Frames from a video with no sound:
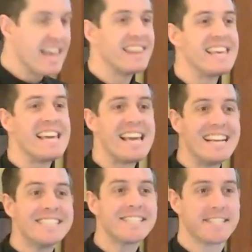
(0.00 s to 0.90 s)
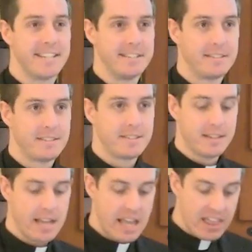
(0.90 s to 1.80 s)
The instant
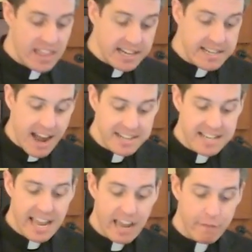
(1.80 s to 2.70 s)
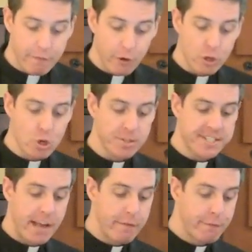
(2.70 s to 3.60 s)
that Dante and Virgil
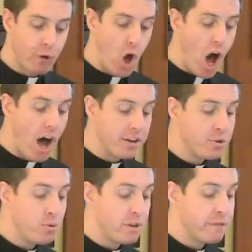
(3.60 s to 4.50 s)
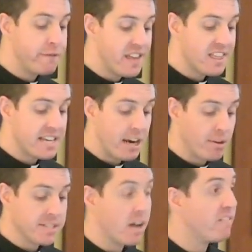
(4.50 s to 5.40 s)
set foot onto the fifth
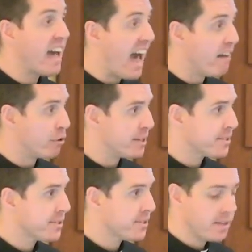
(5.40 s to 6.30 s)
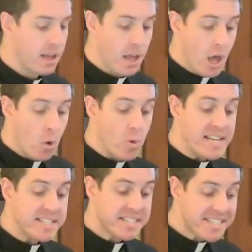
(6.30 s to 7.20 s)
terrace of avarice, we
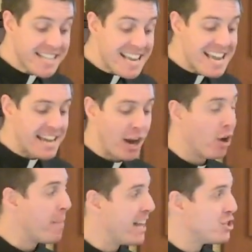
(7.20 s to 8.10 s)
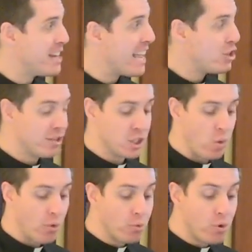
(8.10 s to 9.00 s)
see in our imaginations
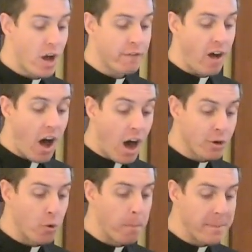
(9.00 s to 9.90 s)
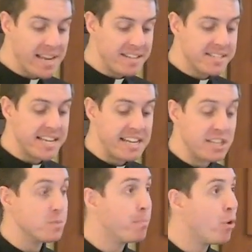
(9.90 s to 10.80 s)
what Rudolf Otto means in
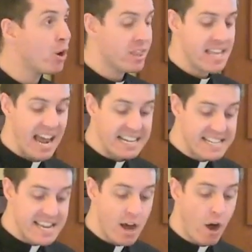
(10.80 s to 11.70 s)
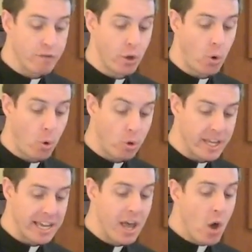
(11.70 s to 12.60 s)
his book, The Idea of the
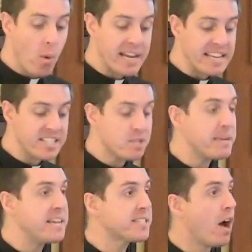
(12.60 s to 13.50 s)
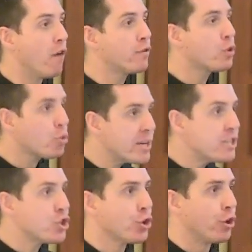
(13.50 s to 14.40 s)
Holy, when he speaks of
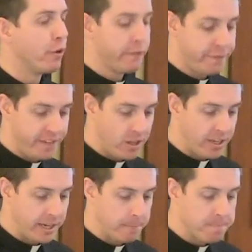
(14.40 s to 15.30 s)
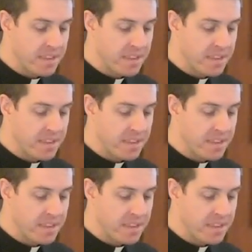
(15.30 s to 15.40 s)
creature feeling.